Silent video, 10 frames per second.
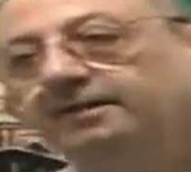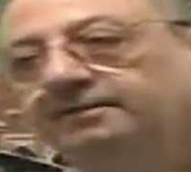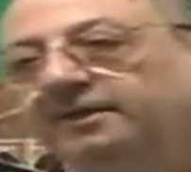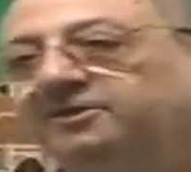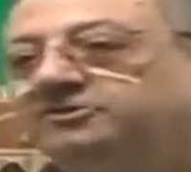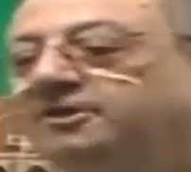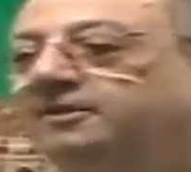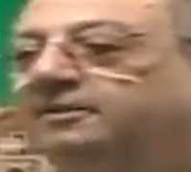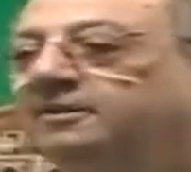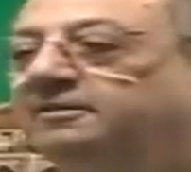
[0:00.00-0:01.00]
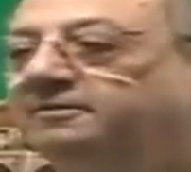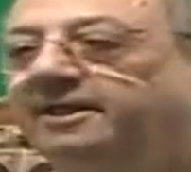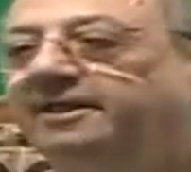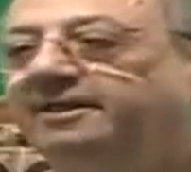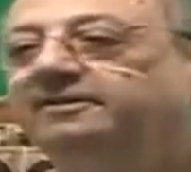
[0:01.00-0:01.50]
There is not
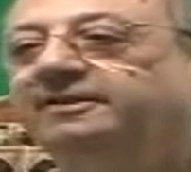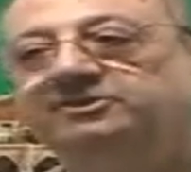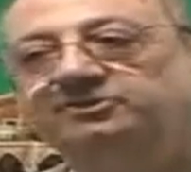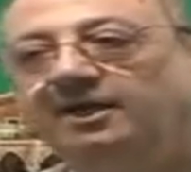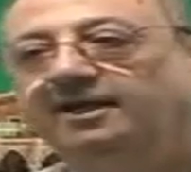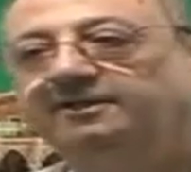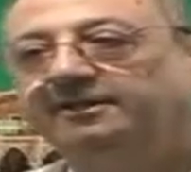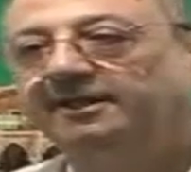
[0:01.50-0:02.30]
there, in the sky there